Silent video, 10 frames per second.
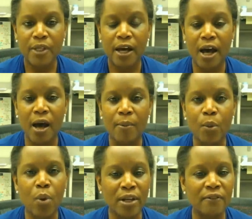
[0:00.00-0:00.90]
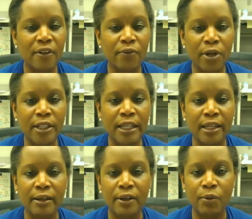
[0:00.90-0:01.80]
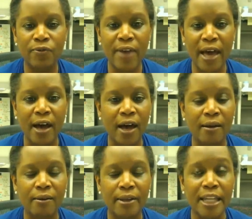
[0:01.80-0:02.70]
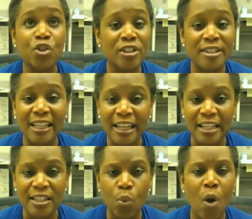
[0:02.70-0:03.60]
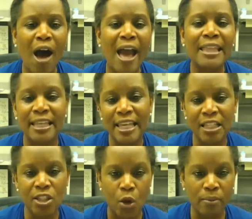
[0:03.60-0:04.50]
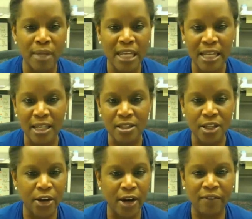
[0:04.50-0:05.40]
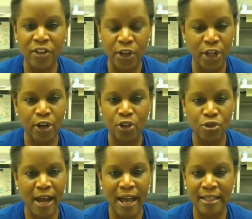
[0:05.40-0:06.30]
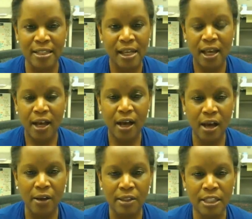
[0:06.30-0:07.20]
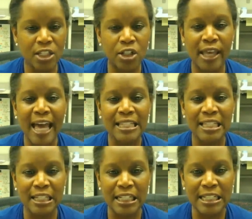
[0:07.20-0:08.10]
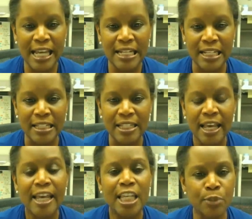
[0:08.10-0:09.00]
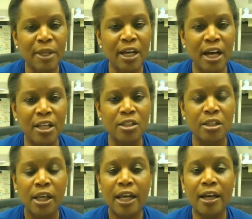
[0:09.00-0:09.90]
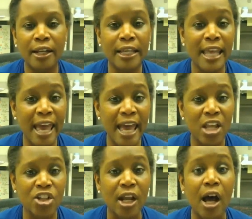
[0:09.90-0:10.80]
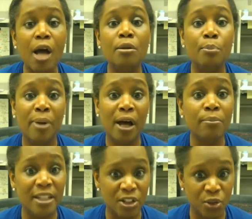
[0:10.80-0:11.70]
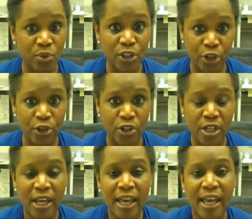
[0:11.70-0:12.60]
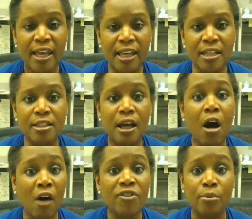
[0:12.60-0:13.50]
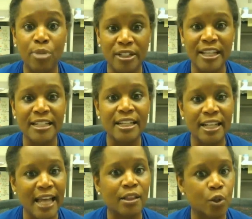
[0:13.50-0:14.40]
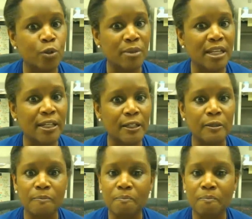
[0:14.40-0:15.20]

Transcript: And one of the really interesting things and why the Keystone meetings year after year attract such excellent attendance is because cutting edge and unpublished research is often presented at those meetings.